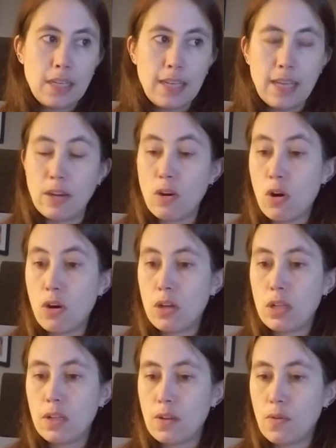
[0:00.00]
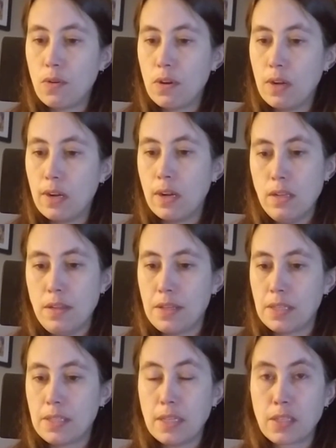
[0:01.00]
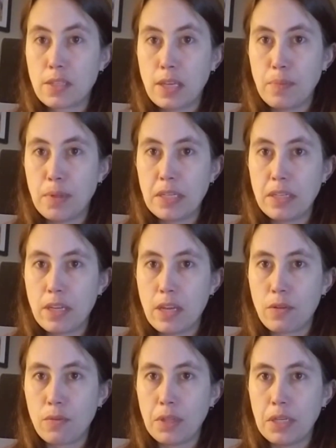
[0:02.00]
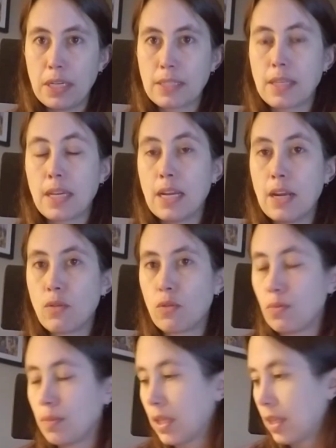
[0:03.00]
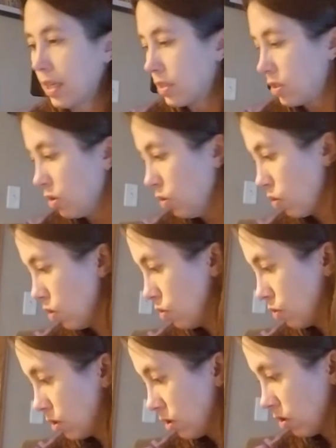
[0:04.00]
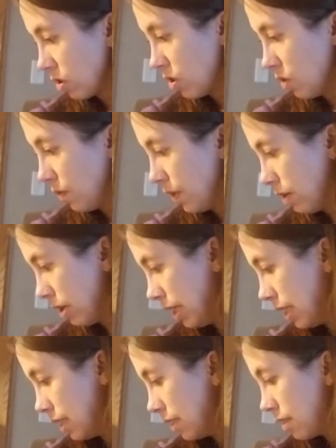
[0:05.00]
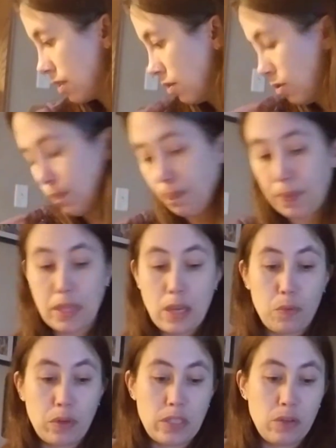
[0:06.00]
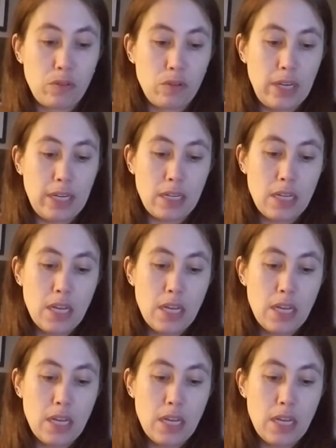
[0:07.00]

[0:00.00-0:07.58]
and all the scents, blended together really nicely, and I don't normally like Snow Cone or Snow Fairy, so that worked out great.